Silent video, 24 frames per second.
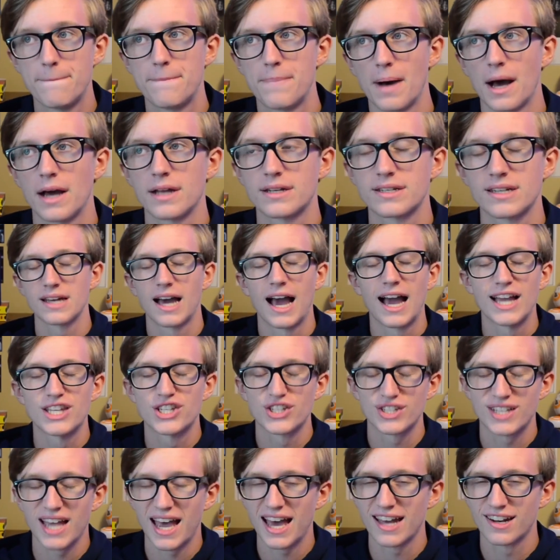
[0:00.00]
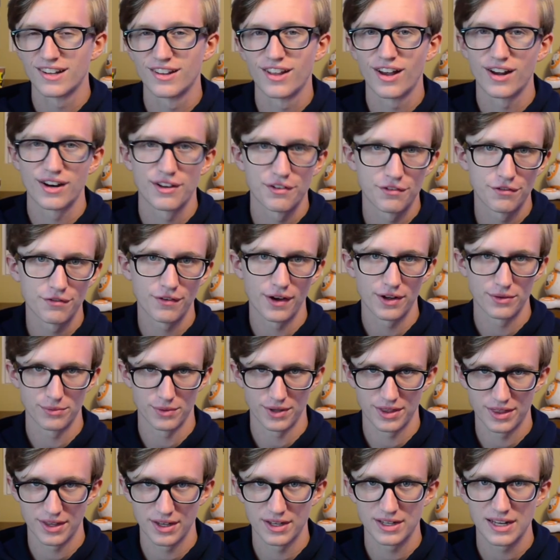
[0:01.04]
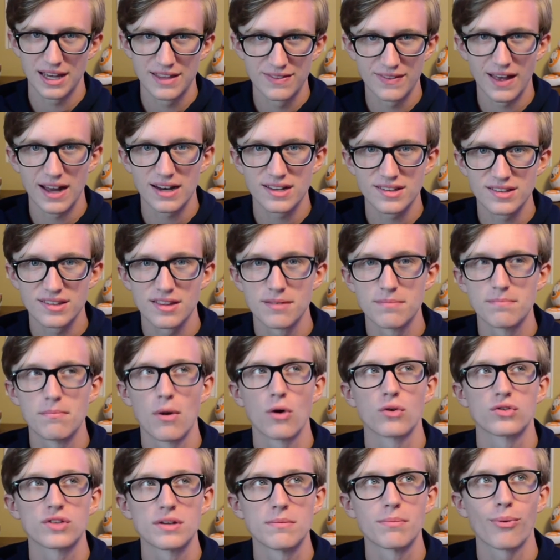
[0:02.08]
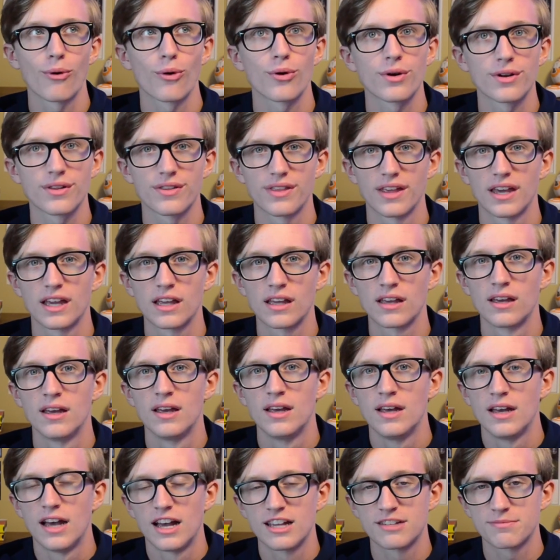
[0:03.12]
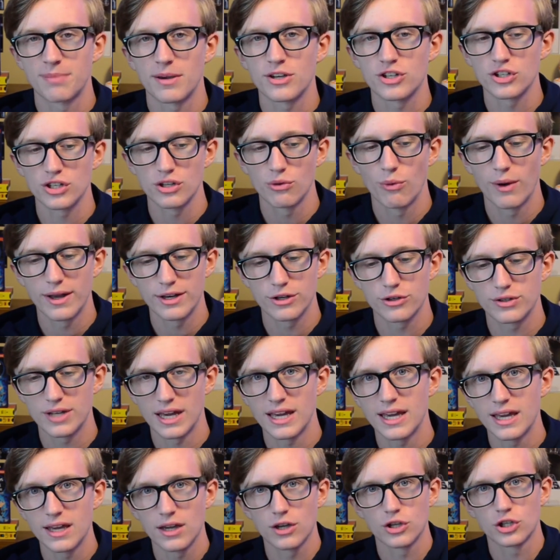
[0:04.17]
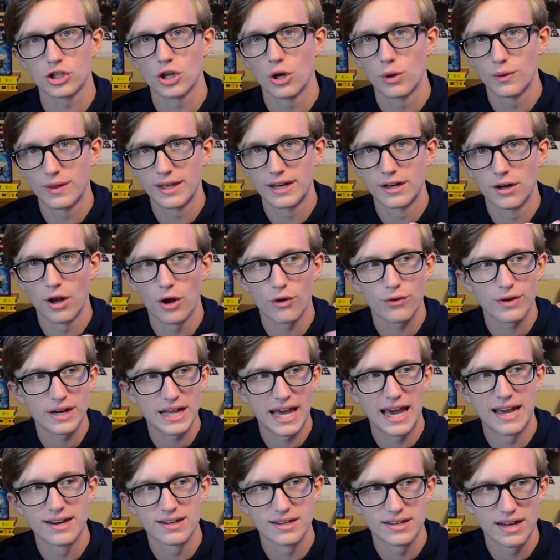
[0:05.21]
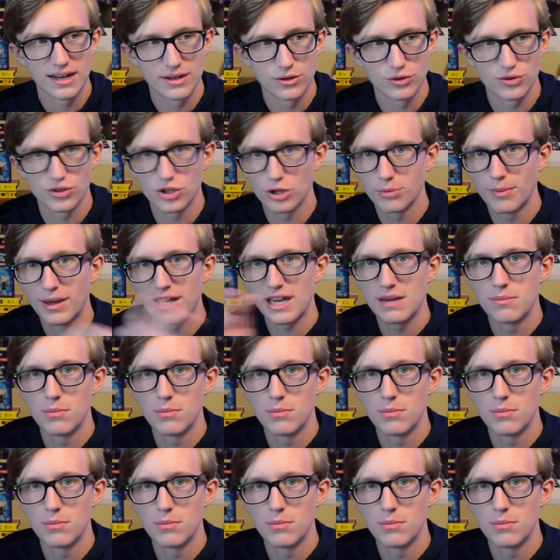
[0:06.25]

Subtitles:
but I just had a lot of fun with it. And that is the most important thing, especially when you're taking a show that had already ended and you're still making